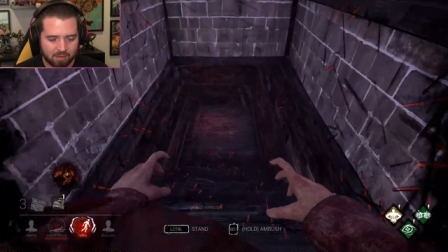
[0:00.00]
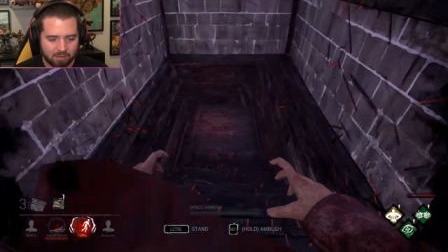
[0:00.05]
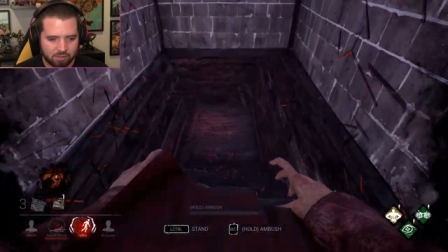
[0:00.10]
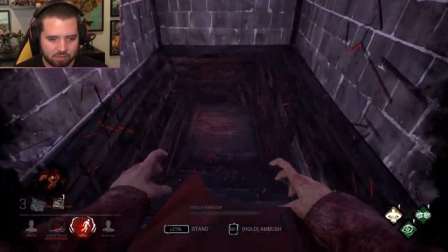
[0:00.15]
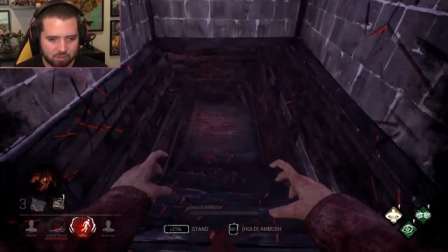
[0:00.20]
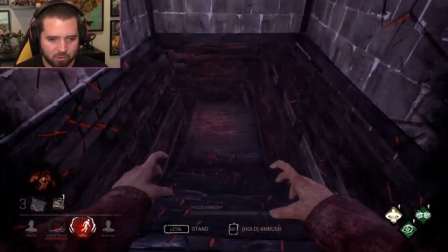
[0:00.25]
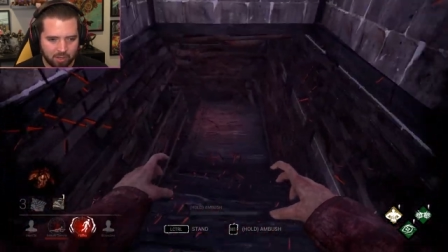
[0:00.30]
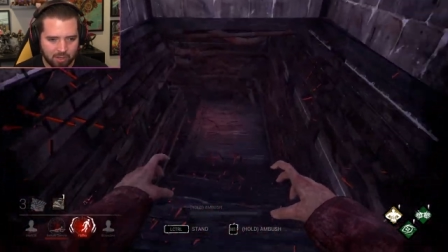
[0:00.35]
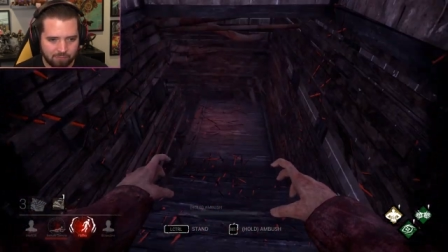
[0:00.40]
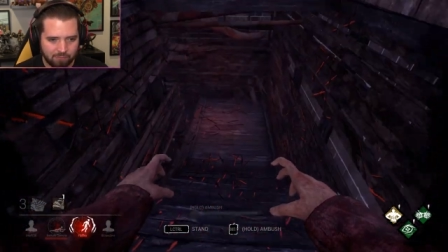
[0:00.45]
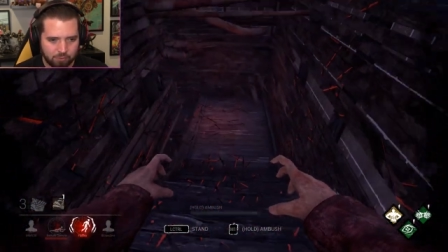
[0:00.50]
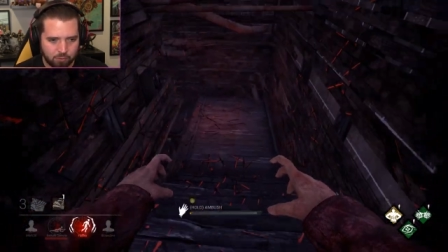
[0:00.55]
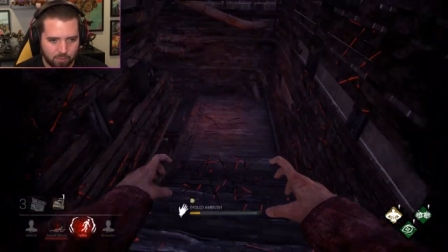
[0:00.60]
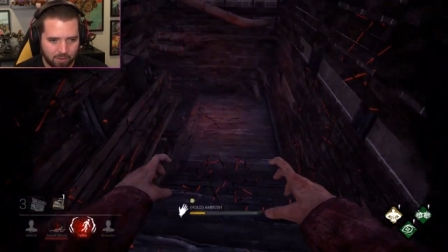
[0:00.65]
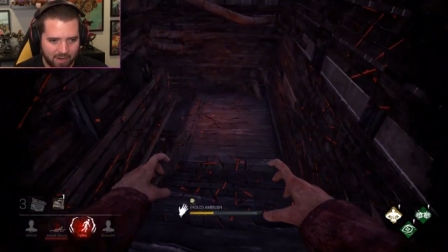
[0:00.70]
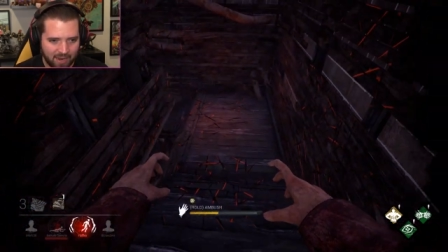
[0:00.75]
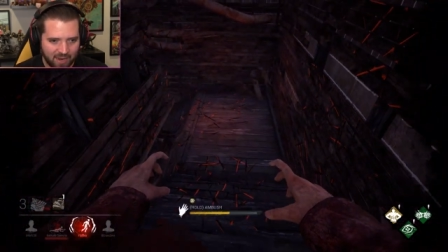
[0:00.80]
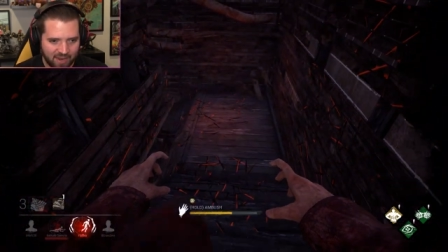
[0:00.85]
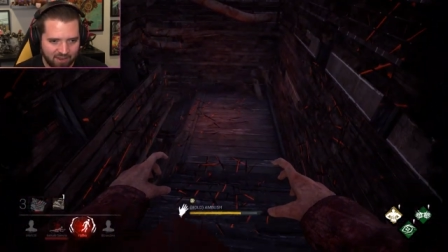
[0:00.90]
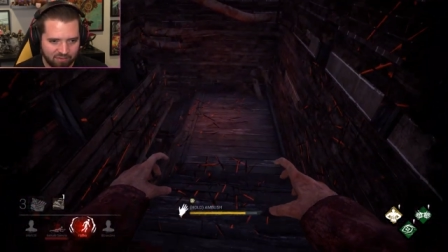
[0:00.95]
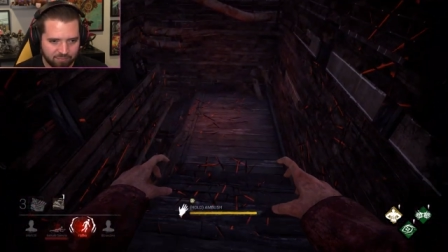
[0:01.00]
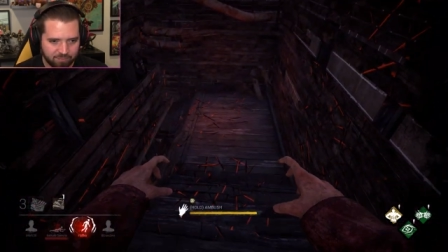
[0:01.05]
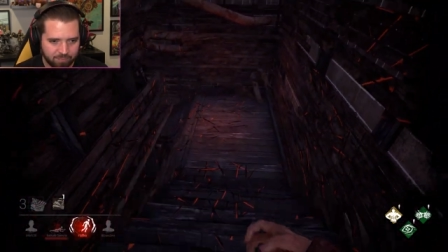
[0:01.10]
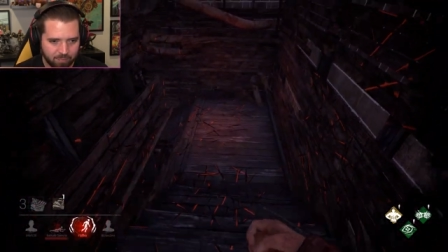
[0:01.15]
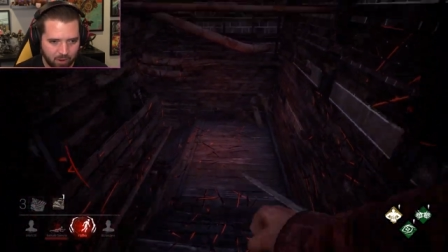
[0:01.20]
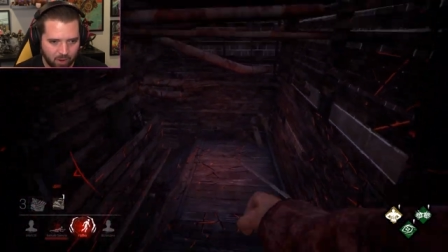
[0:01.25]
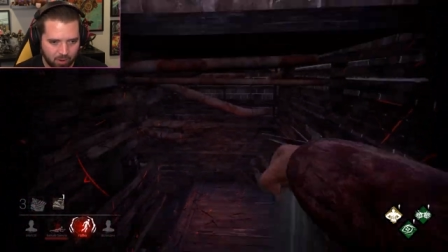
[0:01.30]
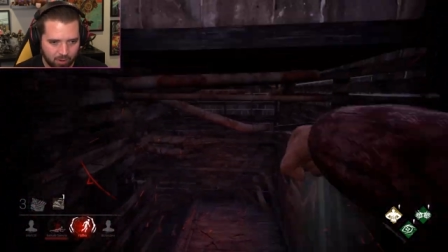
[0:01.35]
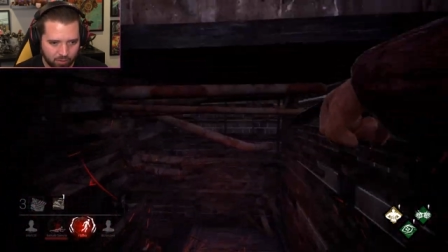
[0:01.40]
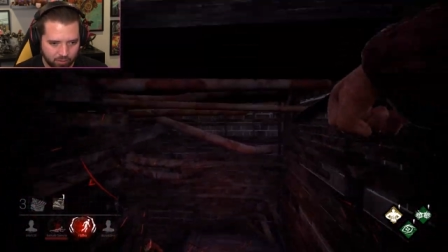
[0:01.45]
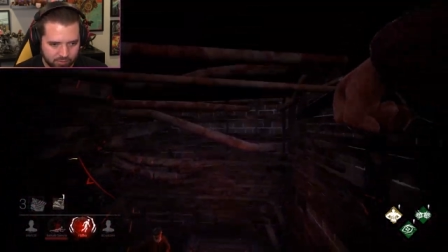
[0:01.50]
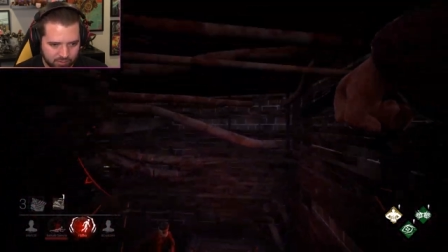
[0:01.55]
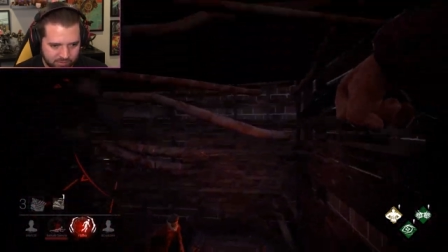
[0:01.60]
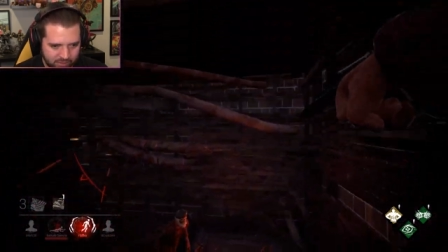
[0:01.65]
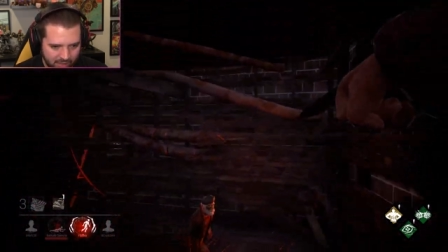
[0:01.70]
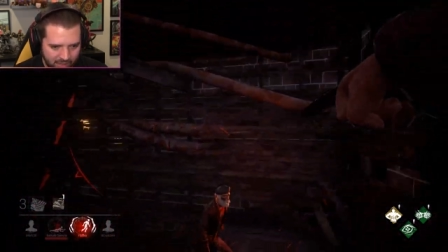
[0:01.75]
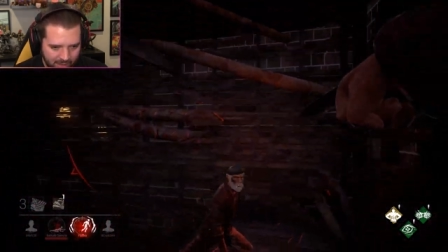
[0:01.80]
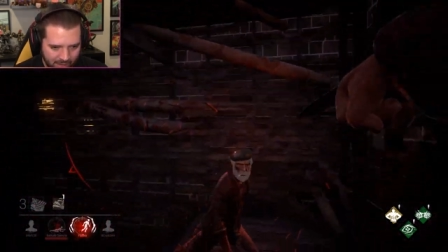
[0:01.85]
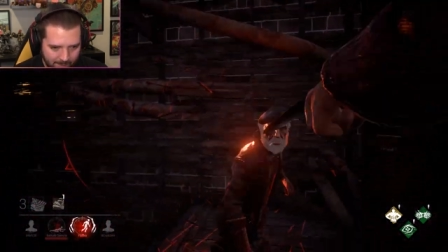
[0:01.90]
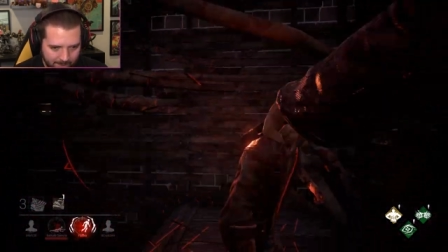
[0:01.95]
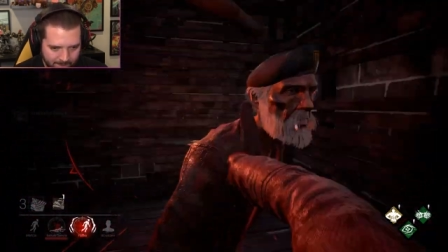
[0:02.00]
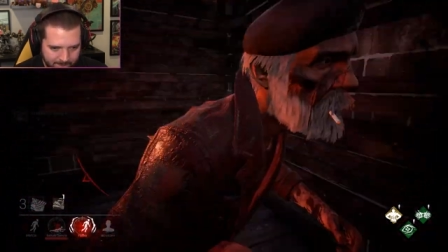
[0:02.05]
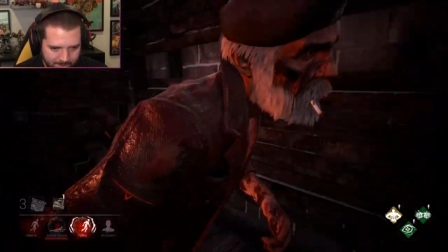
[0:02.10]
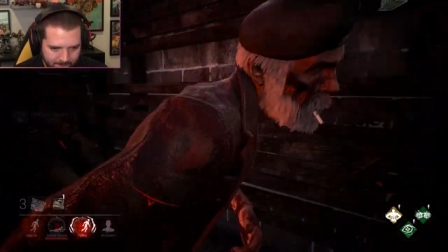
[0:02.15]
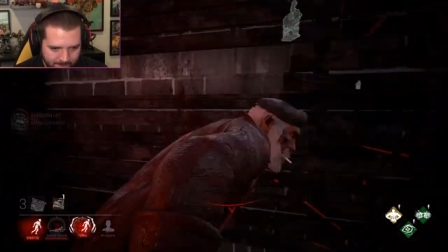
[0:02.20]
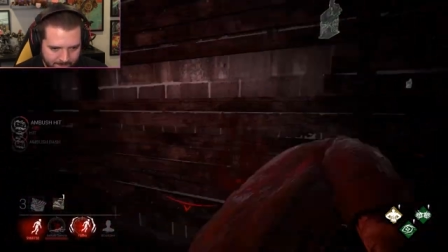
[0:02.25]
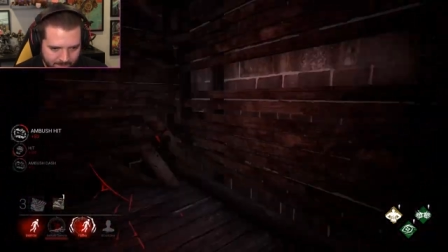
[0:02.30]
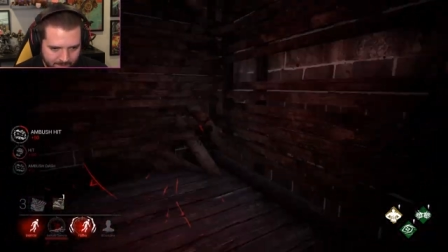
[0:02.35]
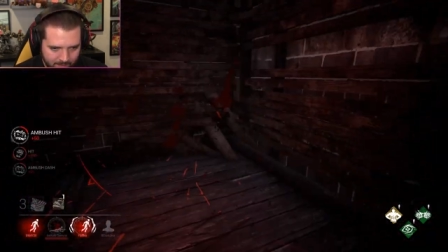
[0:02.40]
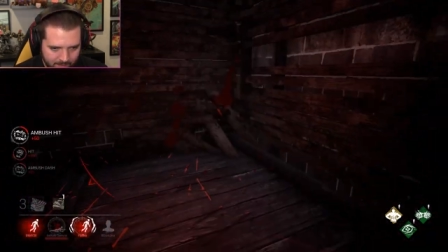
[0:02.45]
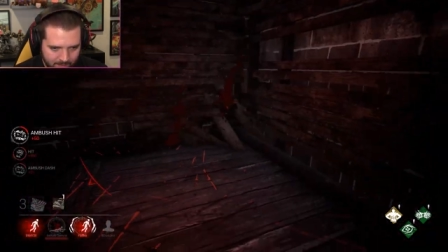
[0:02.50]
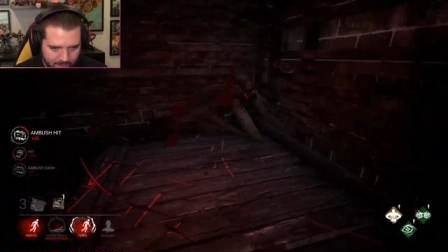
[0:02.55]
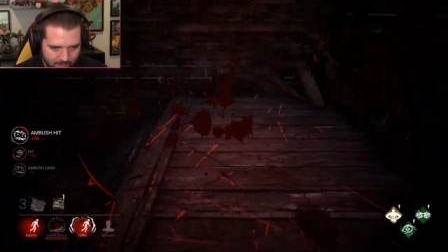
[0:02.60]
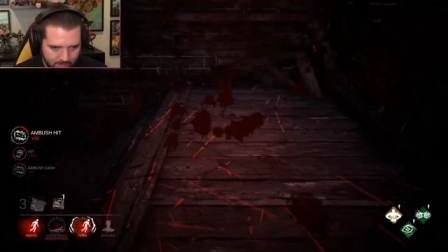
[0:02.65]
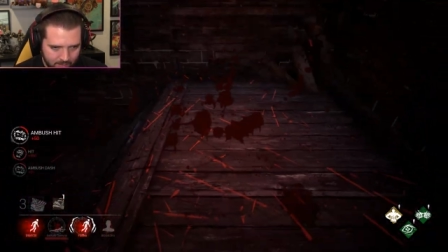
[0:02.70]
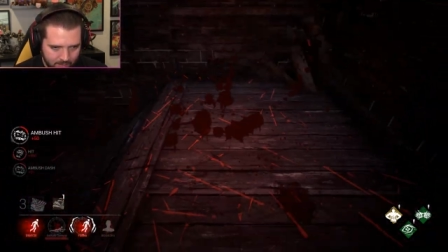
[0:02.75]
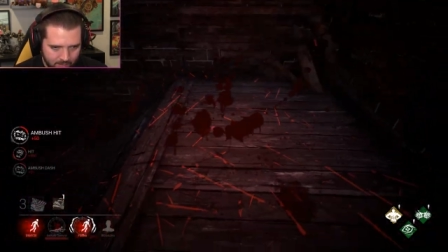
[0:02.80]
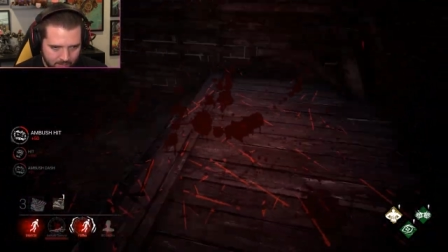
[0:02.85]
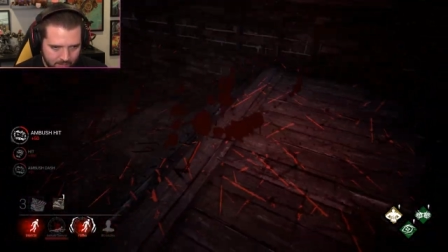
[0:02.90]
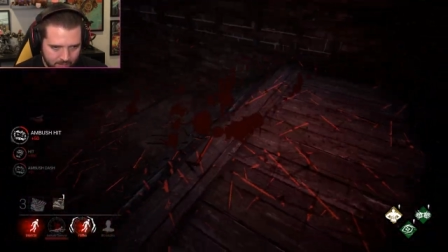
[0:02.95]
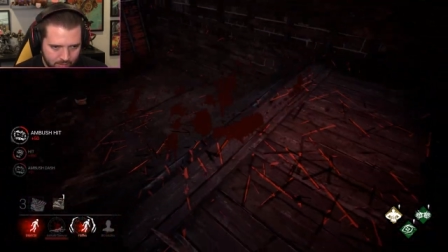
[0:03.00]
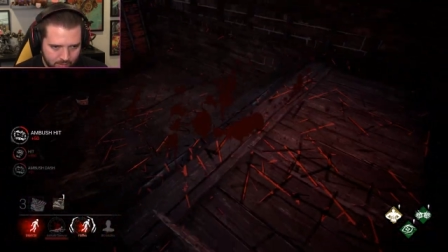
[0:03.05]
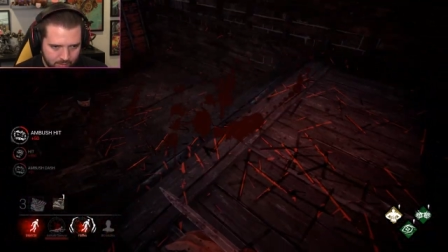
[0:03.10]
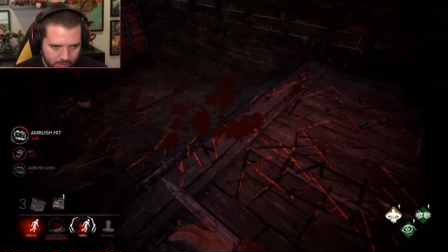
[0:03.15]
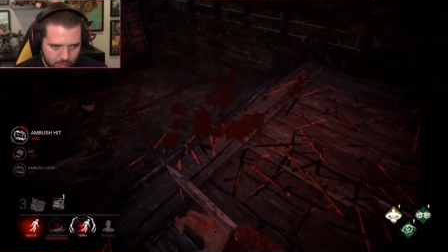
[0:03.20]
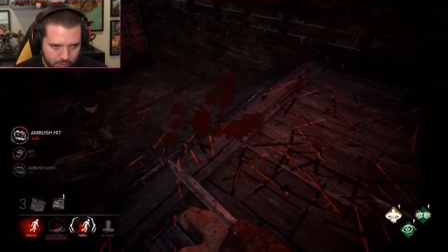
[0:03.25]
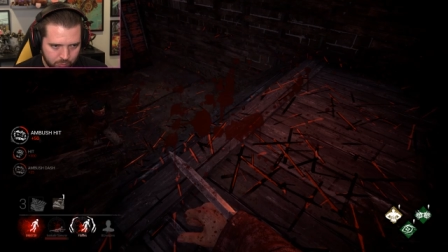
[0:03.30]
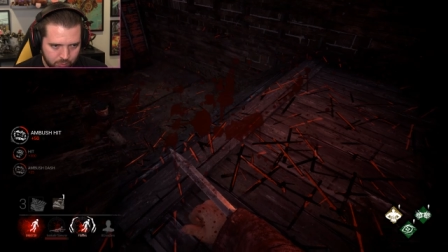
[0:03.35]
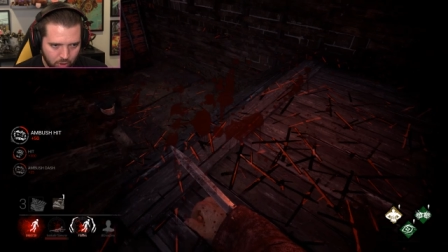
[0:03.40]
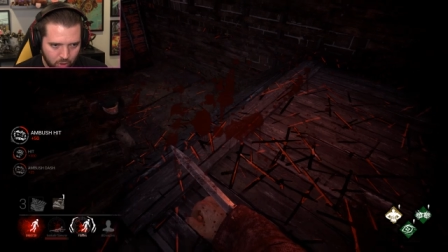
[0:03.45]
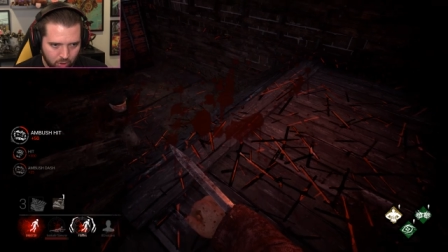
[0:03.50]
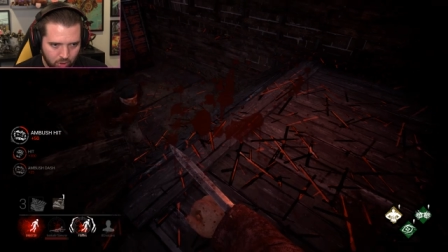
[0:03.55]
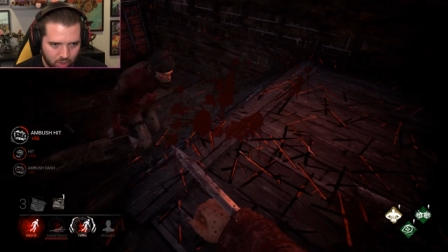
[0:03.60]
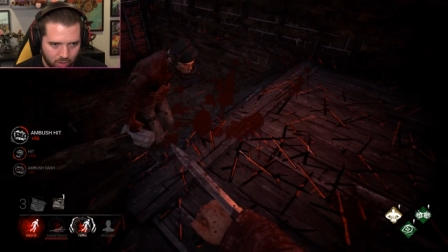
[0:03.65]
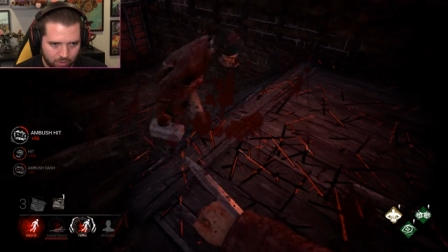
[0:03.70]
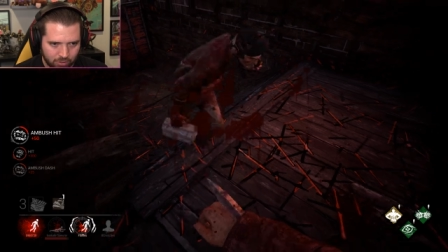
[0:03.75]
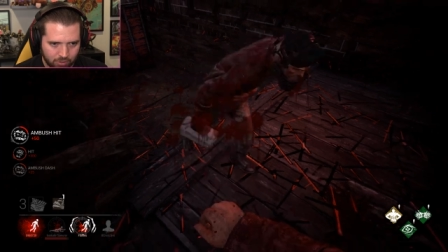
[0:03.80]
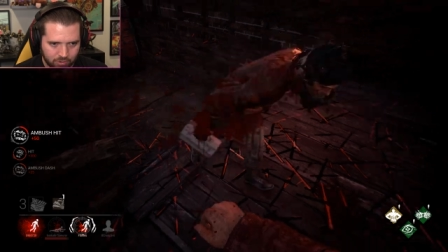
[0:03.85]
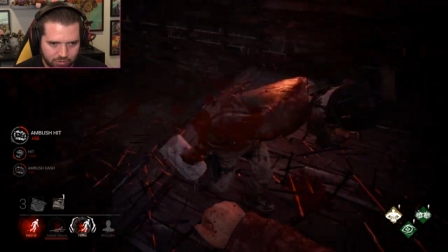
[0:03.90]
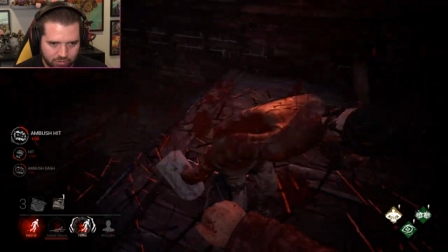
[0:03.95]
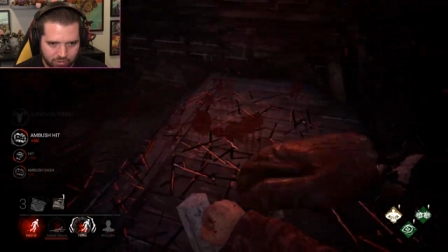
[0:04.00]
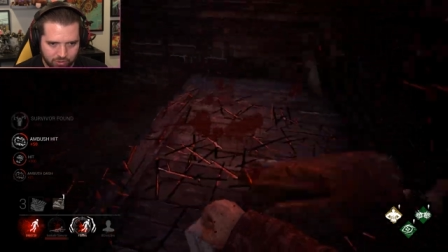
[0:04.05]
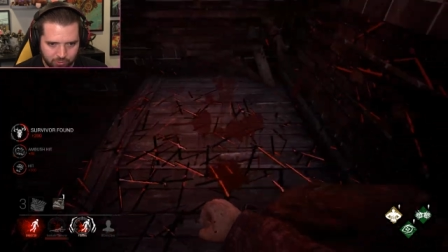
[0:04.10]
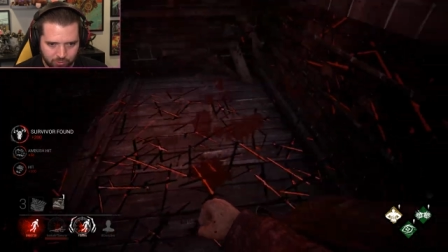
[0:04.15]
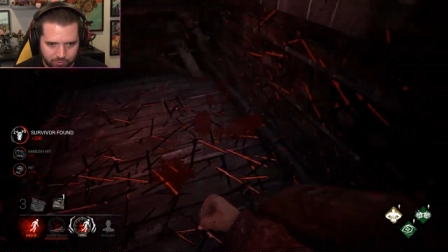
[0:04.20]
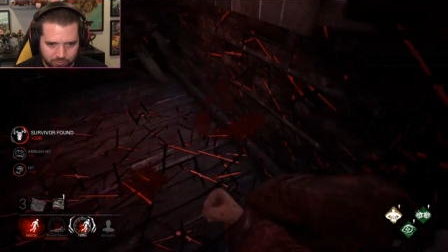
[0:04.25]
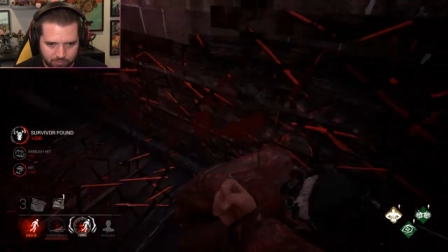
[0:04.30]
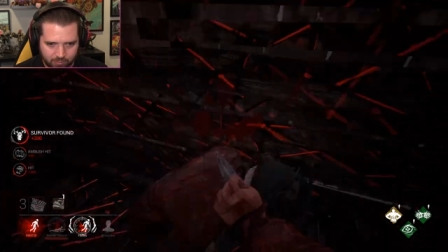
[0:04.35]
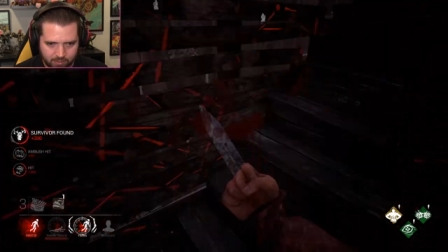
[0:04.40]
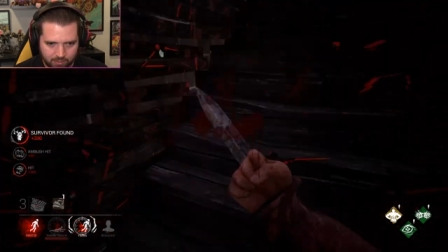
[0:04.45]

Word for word: So if you have borrowed time, you no longer do.